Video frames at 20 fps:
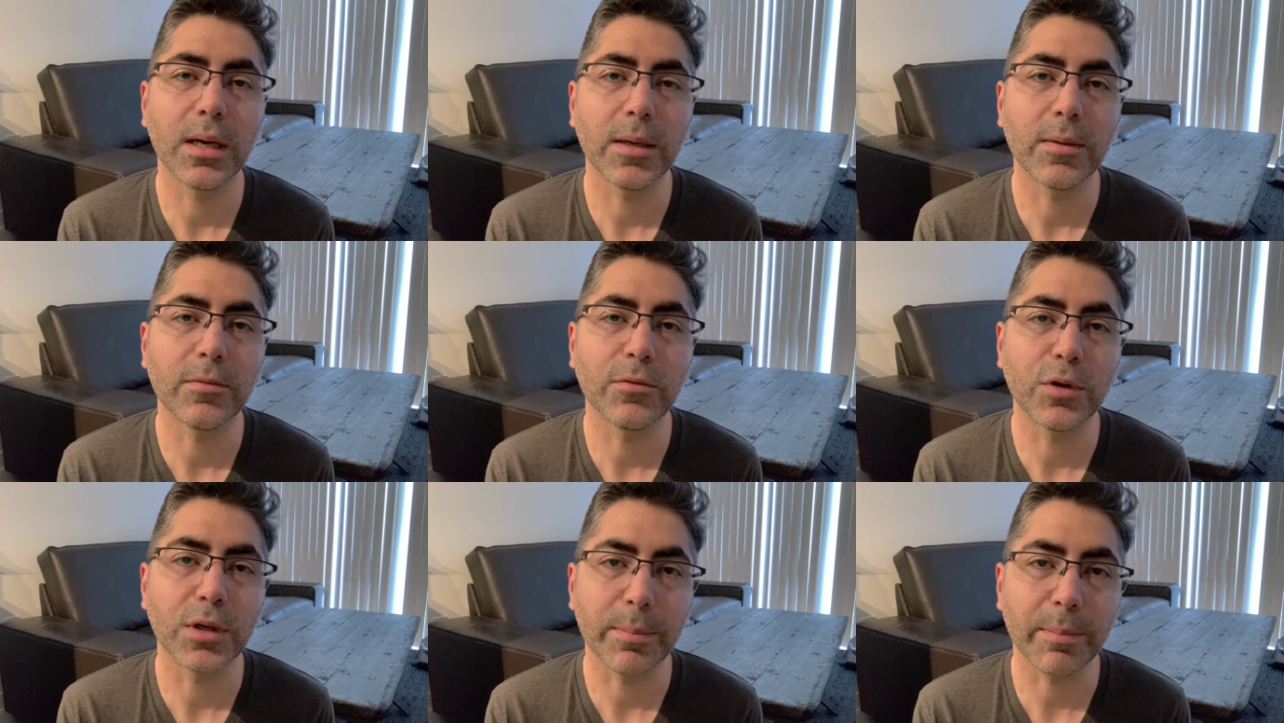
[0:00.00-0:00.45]

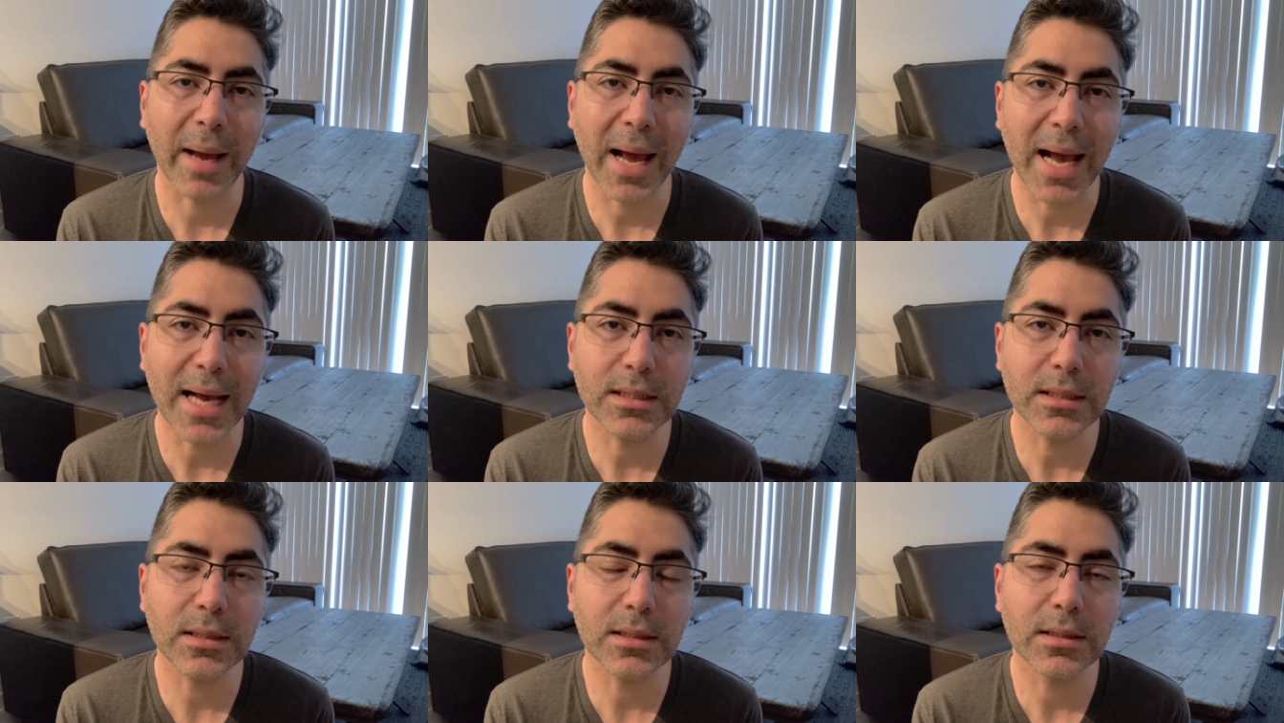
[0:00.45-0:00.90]
For the
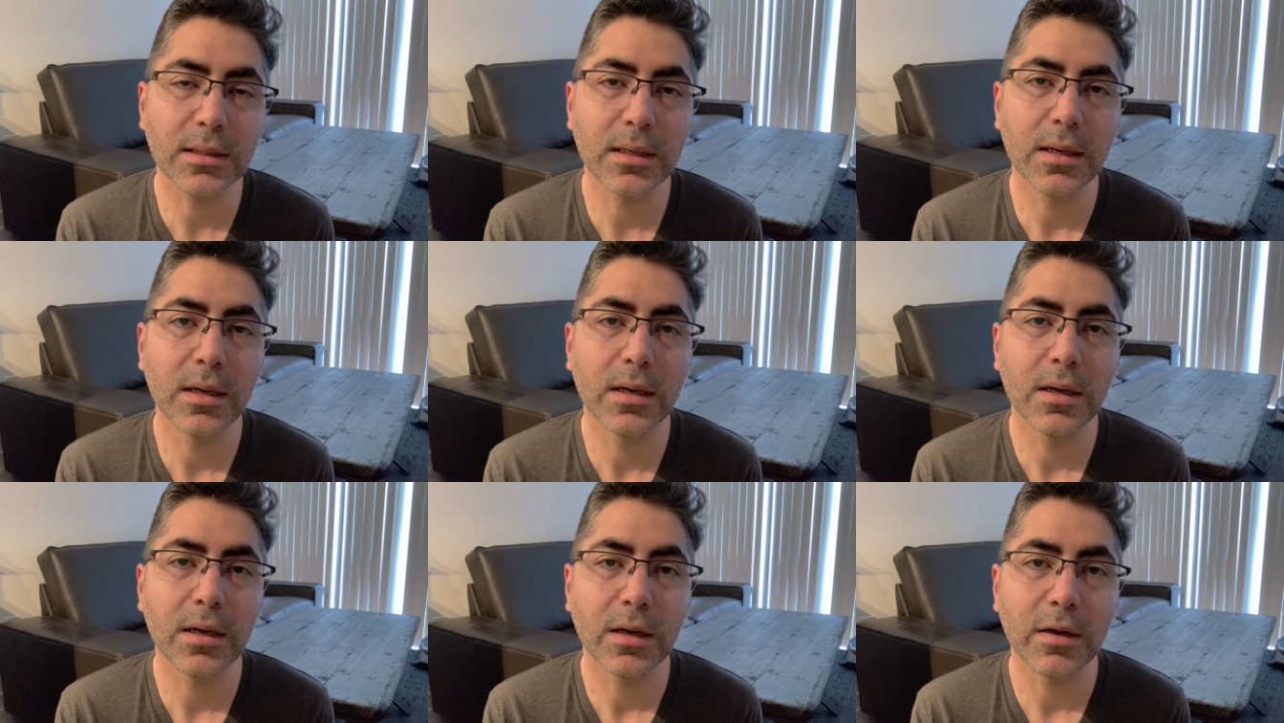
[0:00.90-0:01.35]
past
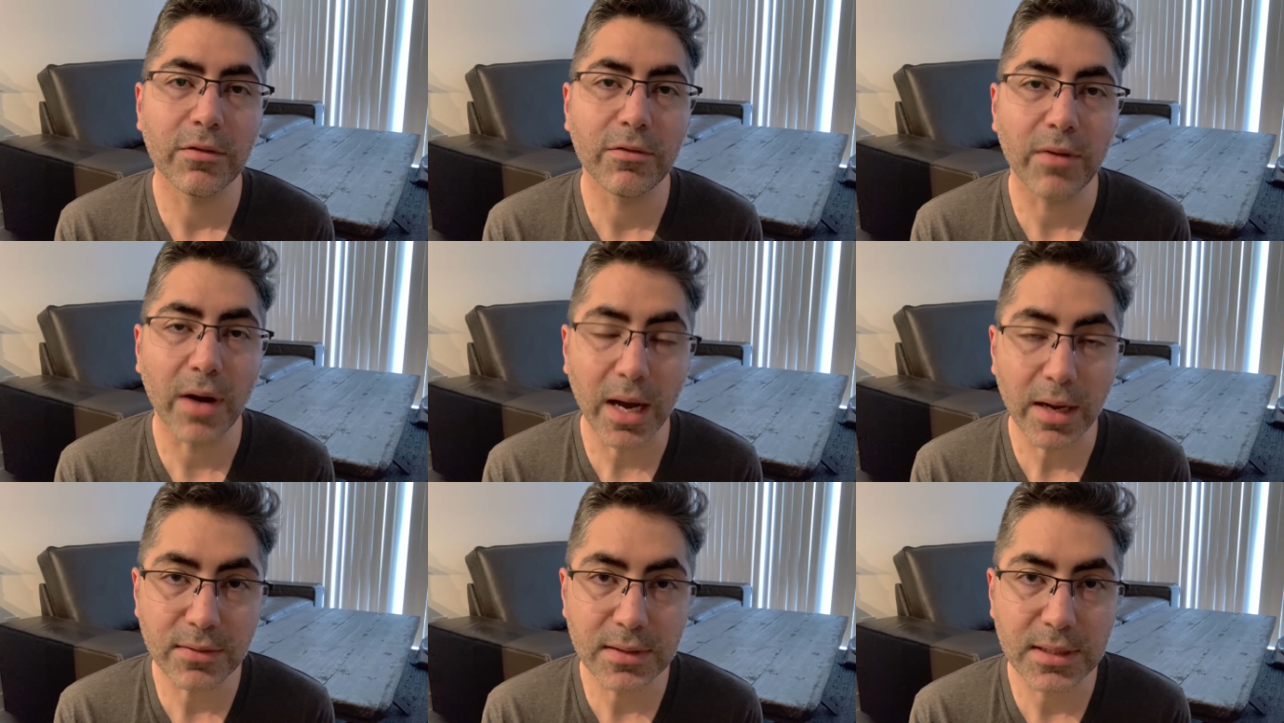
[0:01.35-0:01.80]

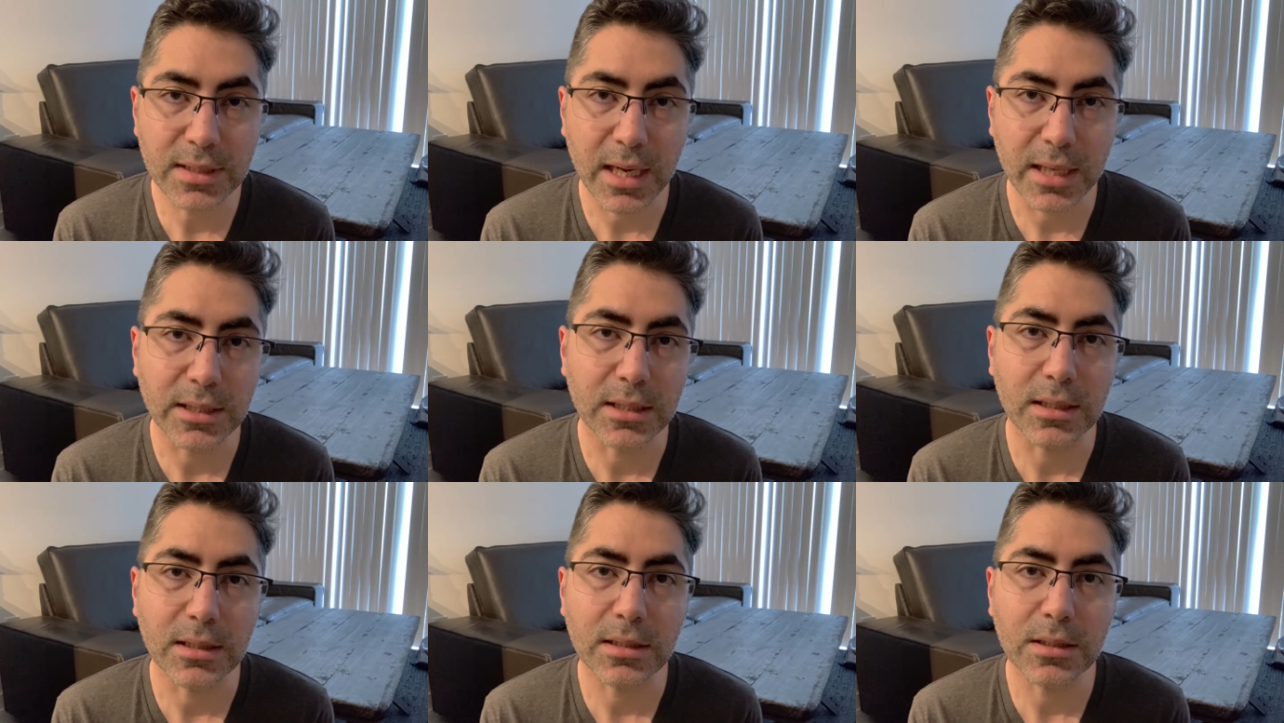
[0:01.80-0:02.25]
5
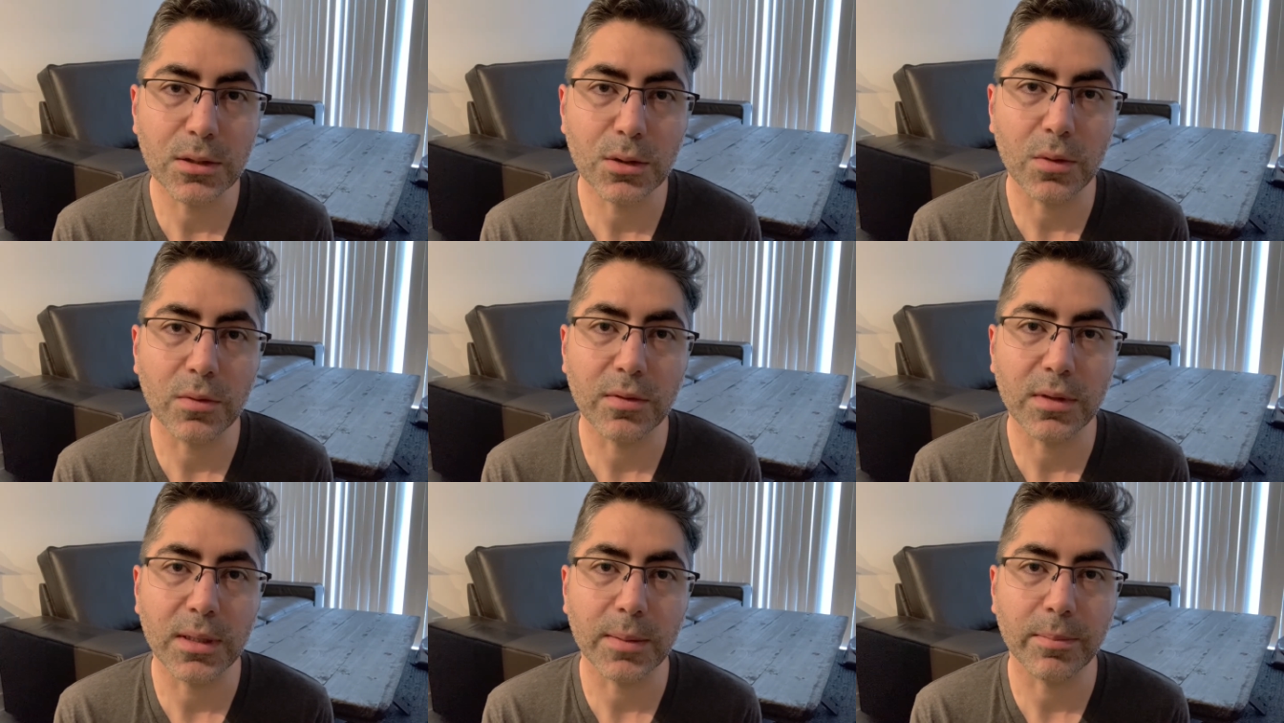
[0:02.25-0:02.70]
sessions
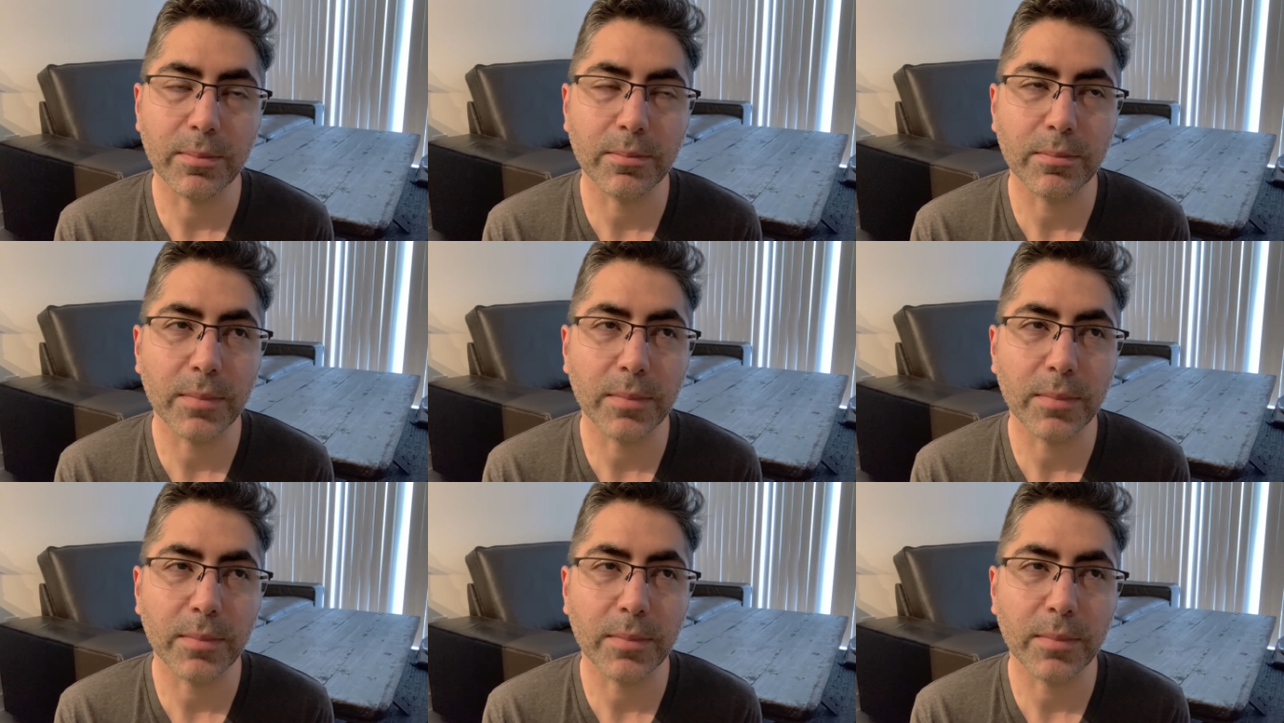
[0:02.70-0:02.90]
over the